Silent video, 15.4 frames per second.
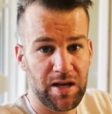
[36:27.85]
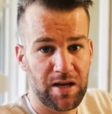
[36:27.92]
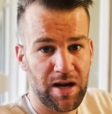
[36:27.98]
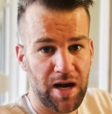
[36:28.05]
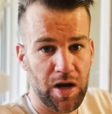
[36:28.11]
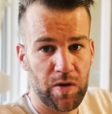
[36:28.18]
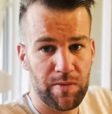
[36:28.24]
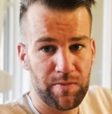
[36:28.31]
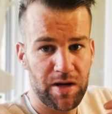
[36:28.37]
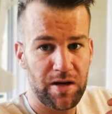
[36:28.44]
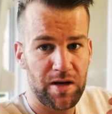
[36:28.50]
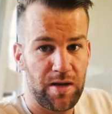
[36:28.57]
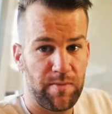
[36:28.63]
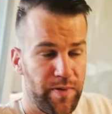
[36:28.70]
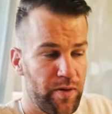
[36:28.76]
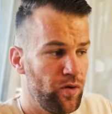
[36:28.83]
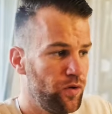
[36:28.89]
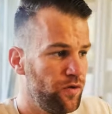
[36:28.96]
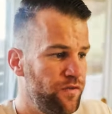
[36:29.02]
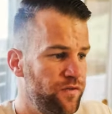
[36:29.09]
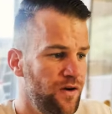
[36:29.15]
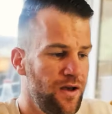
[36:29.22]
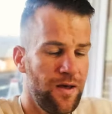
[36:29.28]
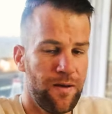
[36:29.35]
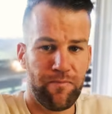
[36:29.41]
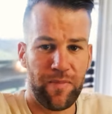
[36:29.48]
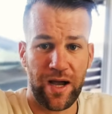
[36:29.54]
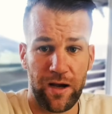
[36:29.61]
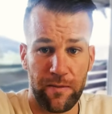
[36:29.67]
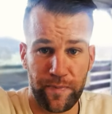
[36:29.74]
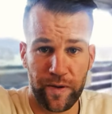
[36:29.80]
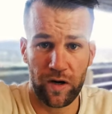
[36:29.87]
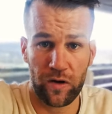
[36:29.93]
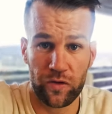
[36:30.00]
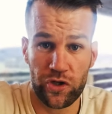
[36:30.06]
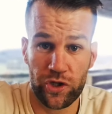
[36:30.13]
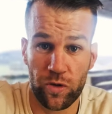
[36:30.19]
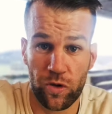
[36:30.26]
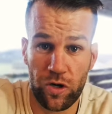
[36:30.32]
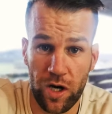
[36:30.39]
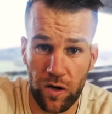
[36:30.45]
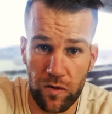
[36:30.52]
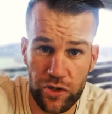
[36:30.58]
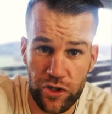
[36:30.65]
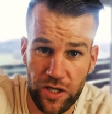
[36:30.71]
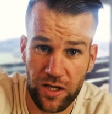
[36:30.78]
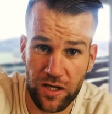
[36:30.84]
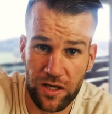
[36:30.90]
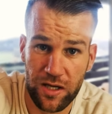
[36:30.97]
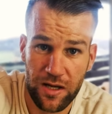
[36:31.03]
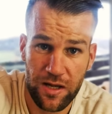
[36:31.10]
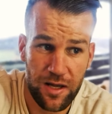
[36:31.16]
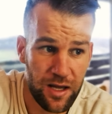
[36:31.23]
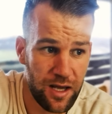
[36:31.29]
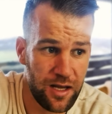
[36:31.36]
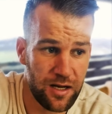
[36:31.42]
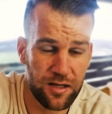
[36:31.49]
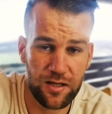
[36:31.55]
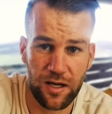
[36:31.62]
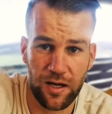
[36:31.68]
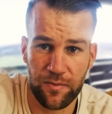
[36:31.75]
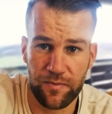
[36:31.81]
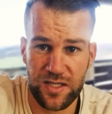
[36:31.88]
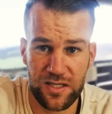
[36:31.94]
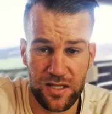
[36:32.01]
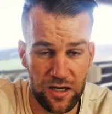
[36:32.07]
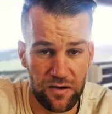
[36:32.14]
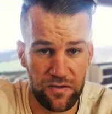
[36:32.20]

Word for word: how I'm gonna improve my approach to coaching and um, ser